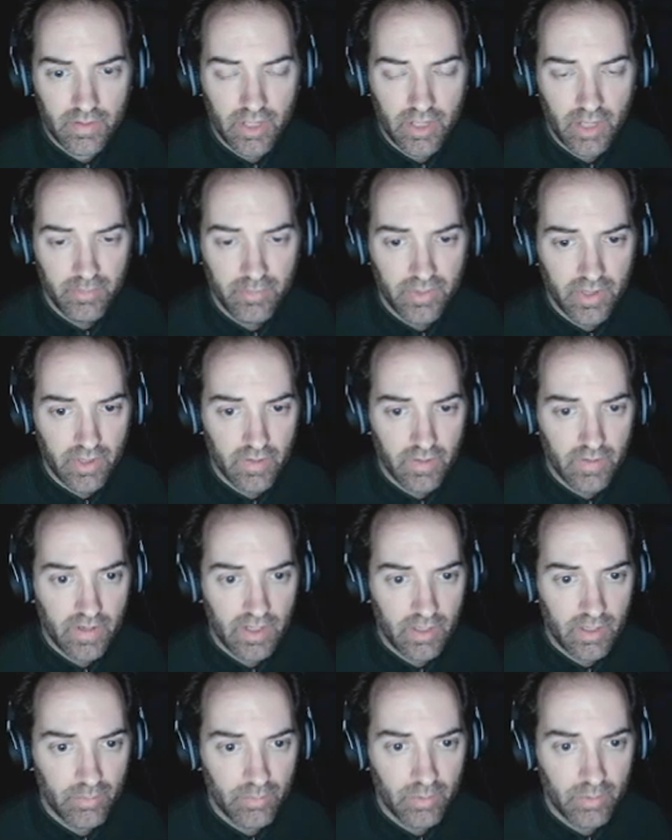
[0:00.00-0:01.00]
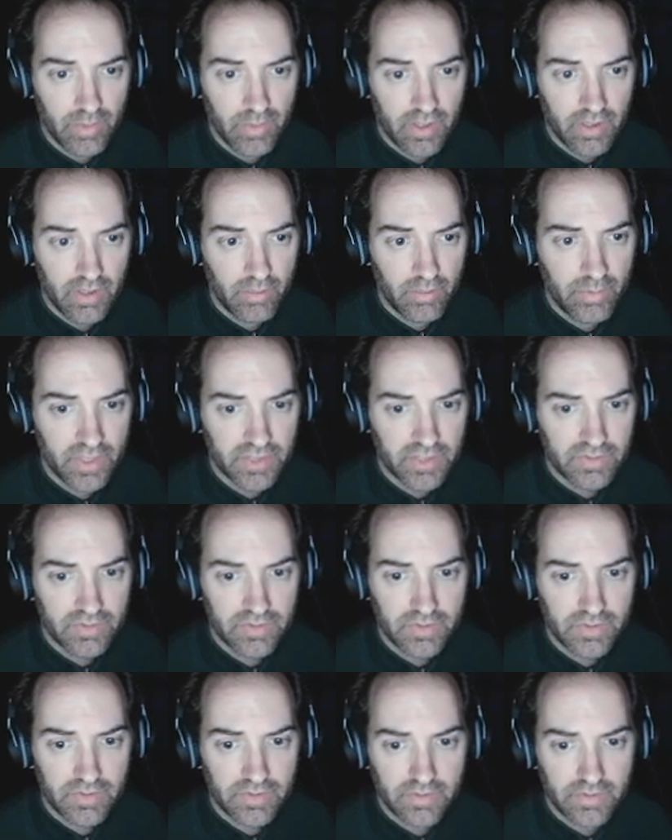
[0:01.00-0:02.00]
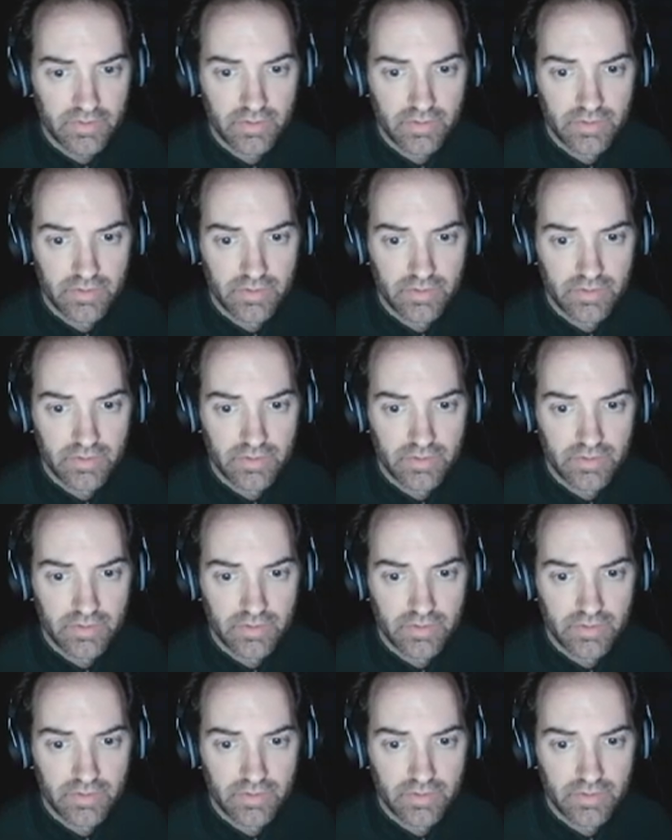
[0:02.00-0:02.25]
I'm going to go up about a pixel.